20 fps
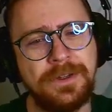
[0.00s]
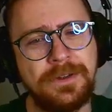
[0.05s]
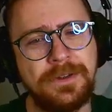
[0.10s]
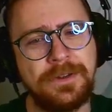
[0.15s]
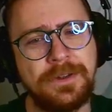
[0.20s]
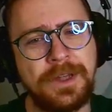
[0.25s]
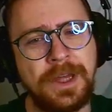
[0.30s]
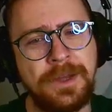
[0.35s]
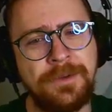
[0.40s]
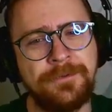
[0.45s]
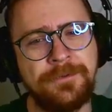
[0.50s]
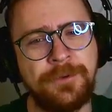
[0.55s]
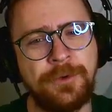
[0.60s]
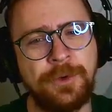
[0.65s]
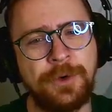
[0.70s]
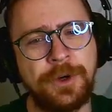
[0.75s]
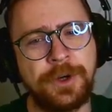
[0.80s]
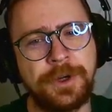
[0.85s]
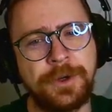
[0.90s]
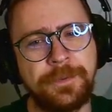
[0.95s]
Game
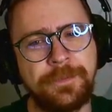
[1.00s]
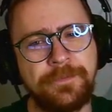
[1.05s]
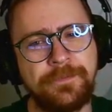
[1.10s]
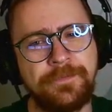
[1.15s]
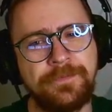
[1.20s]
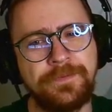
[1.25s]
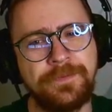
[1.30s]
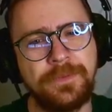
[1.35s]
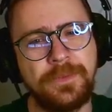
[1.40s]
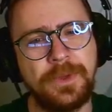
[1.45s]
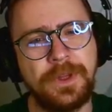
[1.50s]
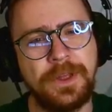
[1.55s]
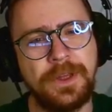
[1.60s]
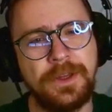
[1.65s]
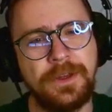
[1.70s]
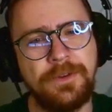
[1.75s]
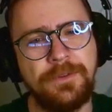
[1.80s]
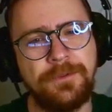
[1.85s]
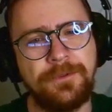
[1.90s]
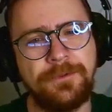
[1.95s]
4.
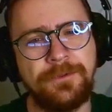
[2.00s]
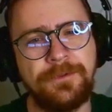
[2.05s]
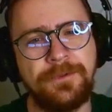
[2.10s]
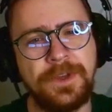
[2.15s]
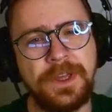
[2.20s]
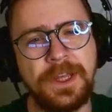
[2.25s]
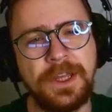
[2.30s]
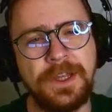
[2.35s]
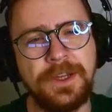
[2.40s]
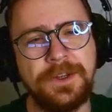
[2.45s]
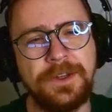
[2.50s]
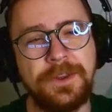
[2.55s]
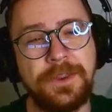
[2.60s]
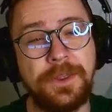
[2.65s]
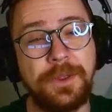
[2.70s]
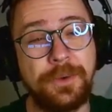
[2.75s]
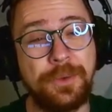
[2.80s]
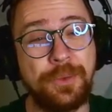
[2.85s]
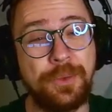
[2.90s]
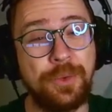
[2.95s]
Feed
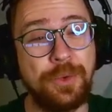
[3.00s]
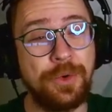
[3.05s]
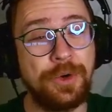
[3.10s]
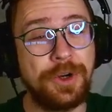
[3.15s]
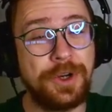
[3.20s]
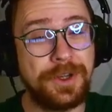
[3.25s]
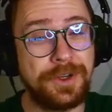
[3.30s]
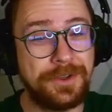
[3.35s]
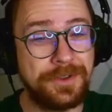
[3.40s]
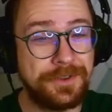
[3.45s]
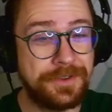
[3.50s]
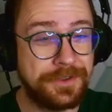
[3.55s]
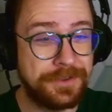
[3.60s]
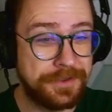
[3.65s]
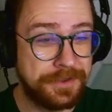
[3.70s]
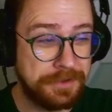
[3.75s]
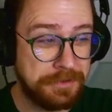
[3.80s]
the woods.